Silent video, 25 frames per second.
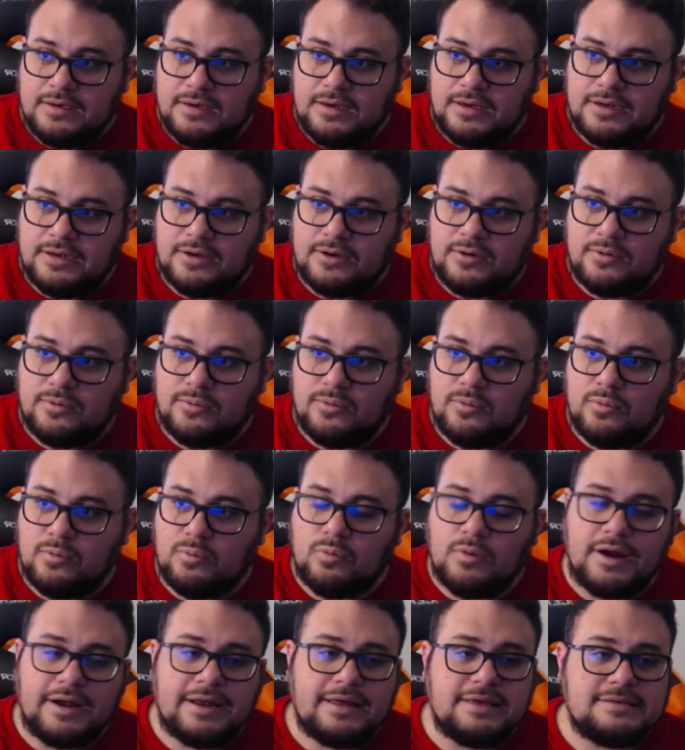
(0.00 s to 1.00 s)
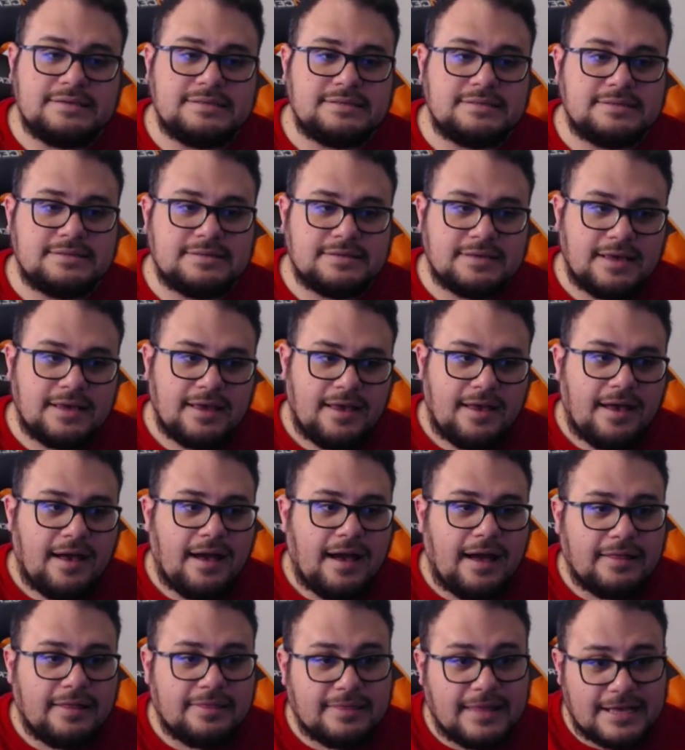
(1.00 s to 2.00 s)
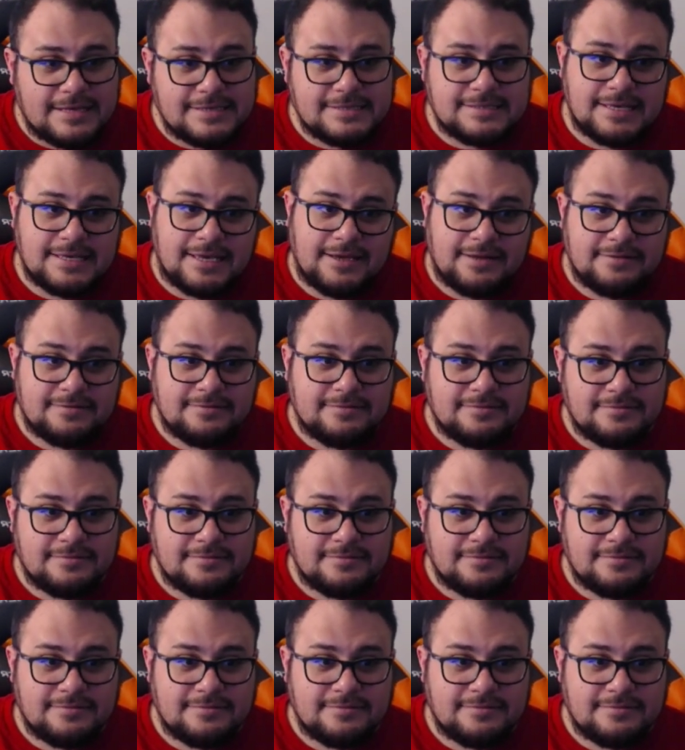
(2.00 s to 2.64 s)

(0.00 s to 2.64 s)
you know, what is a lesson